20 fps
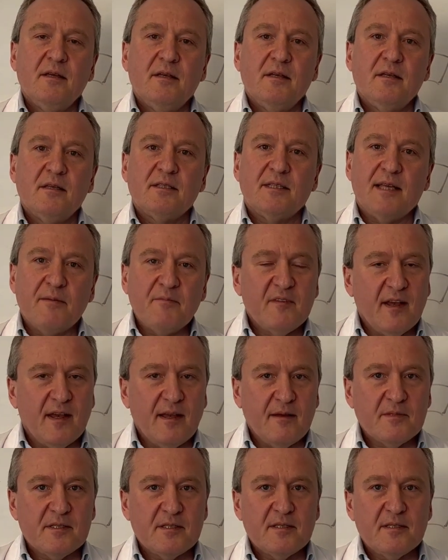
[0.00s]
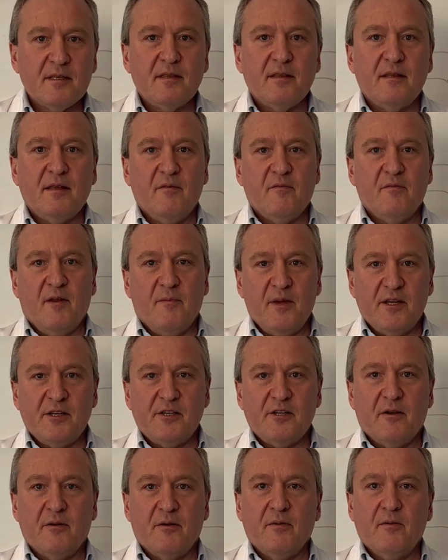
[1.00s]
Sometimes the
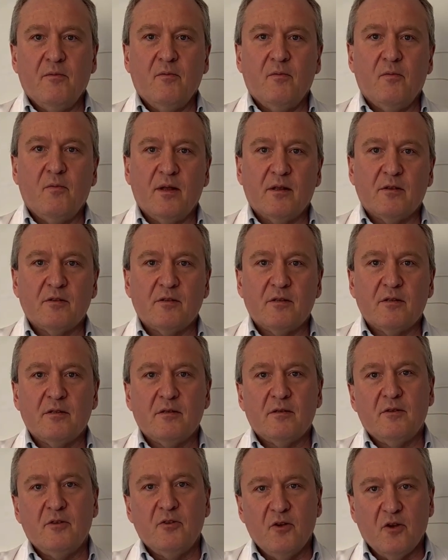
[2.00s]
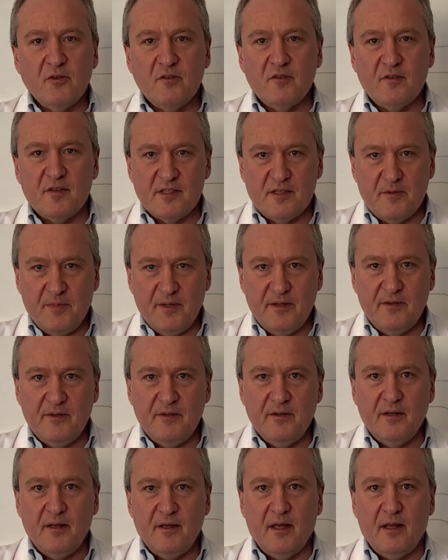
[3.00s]
inflammation will not disappear,
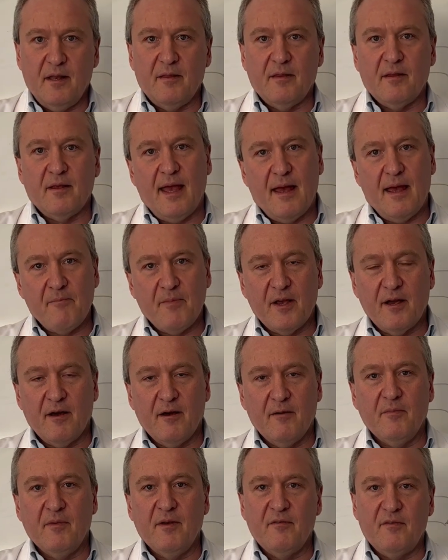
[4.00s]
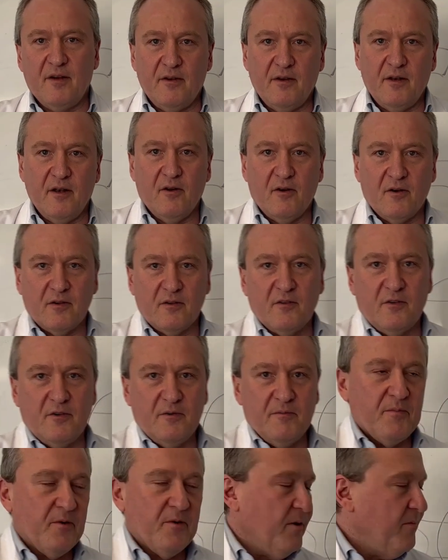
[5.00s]
and it can become a very long-term
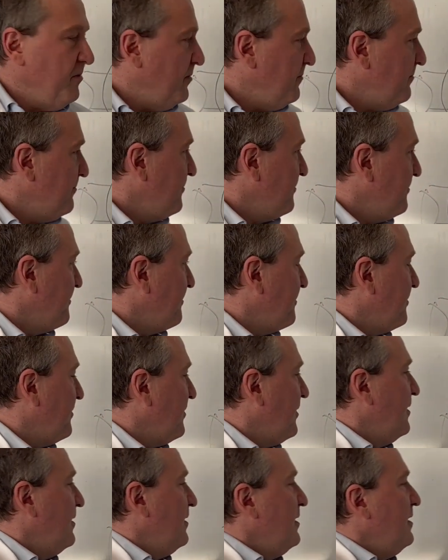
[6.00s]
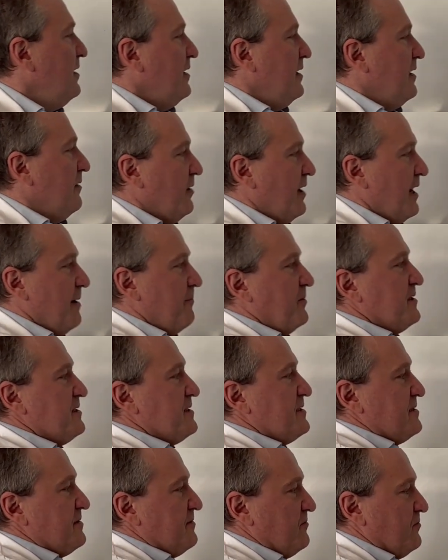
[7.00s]
problem. Now
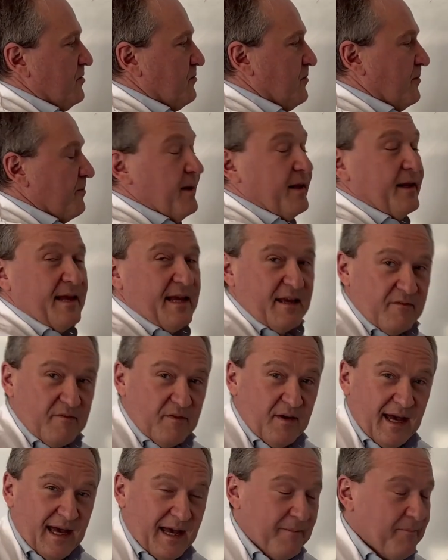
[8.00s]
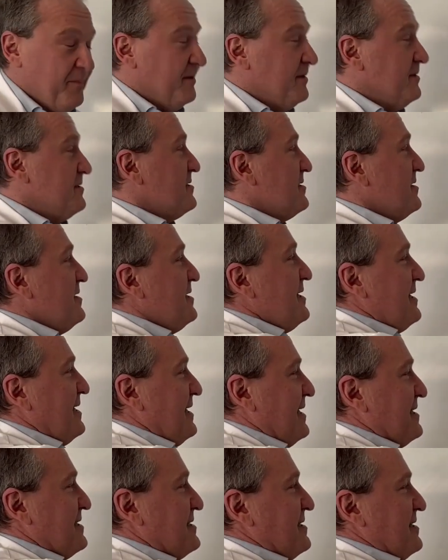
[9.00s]
what we believe happens
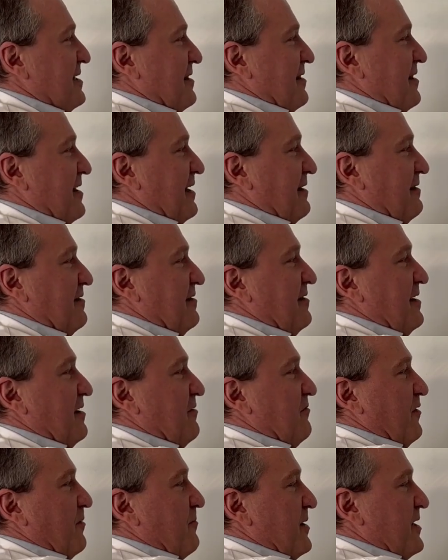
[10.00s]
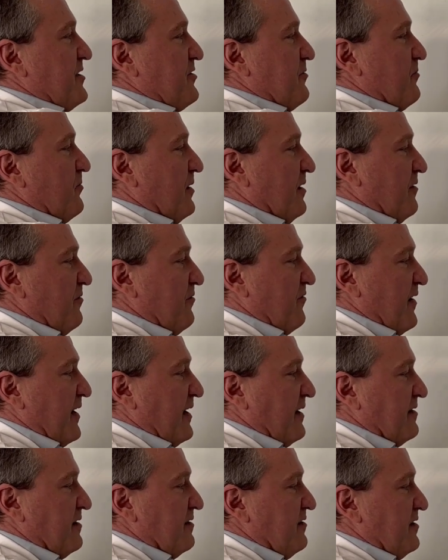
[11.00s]
is that the inflammation will
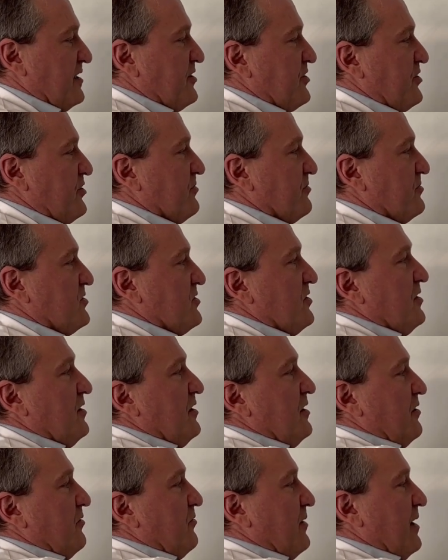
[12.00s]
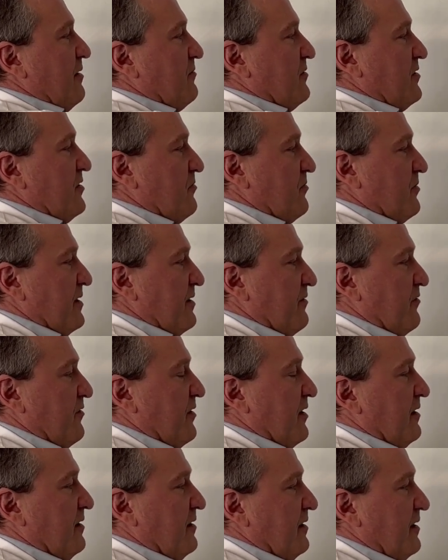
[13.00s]
affect the tissues around the
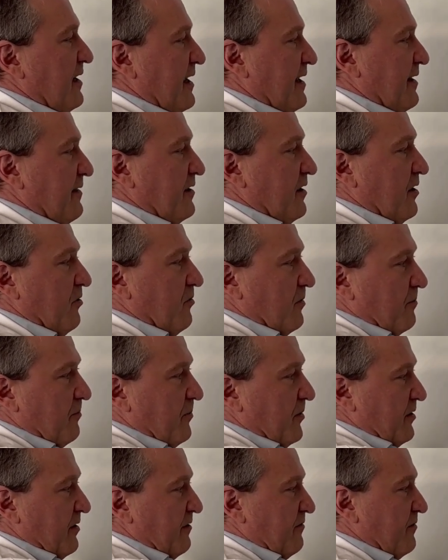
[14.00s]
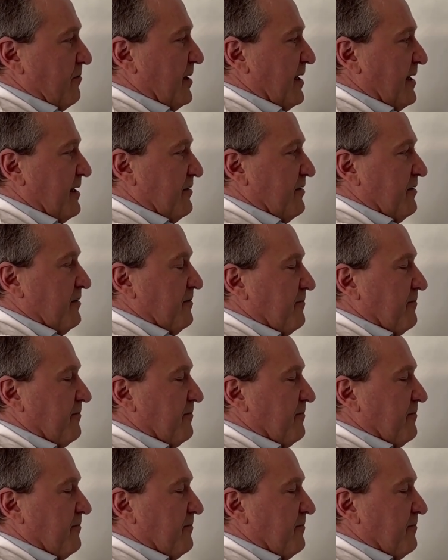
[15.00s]
urethra and the lower part of the bladder.